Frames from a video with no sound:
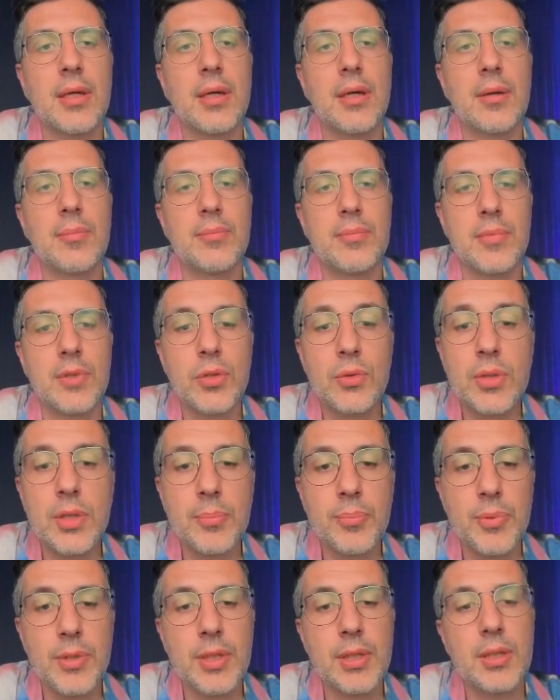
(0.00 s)

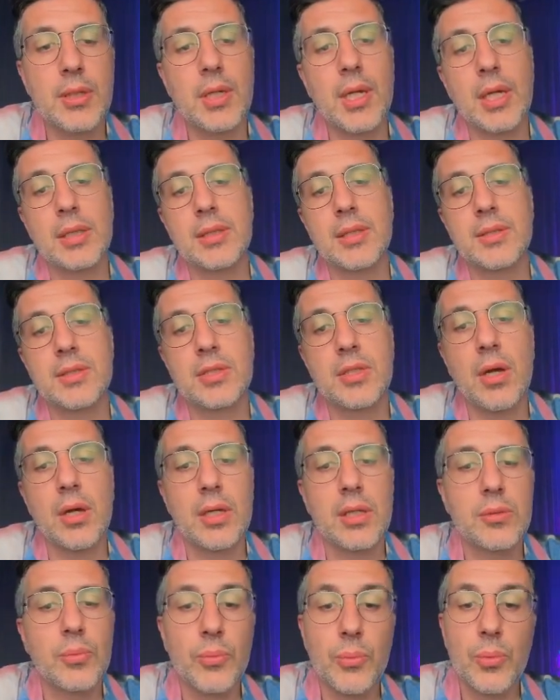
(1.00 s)
UDP connected
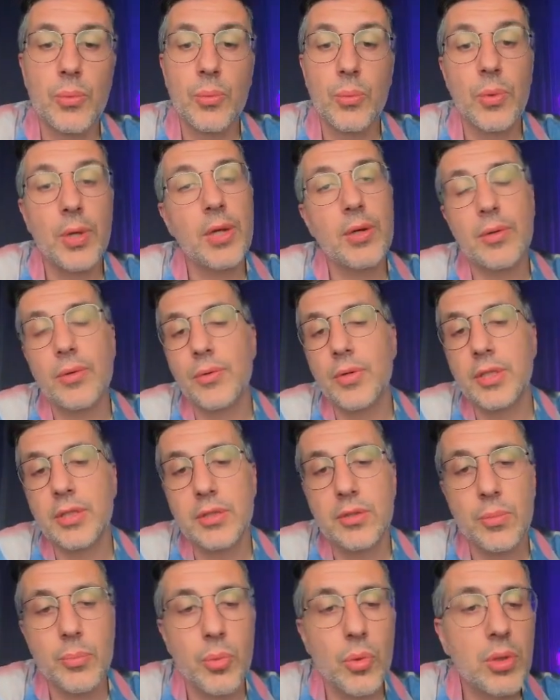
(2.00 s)
socket were
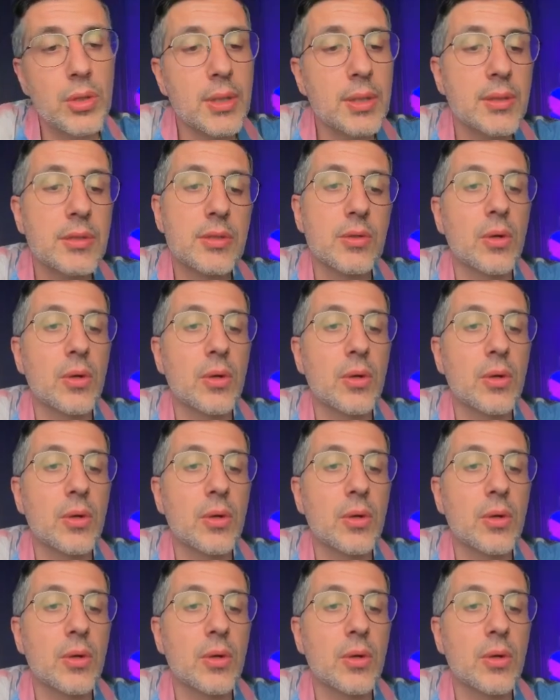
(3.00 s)
already supported.